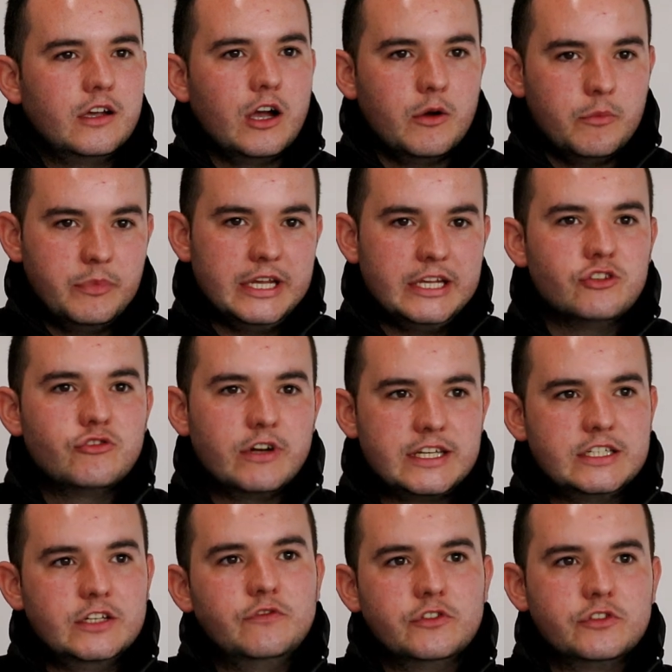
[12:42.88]
I'll be
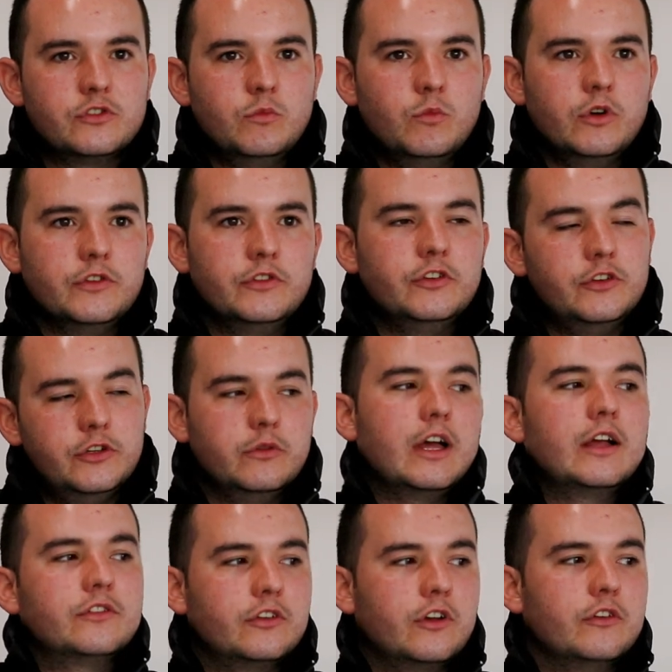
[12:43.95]
interested for someone to do
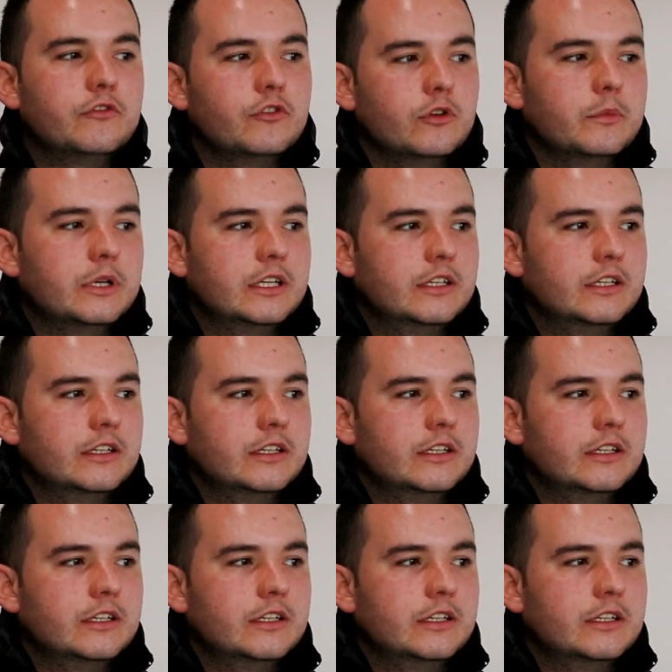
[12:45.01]
that side for me.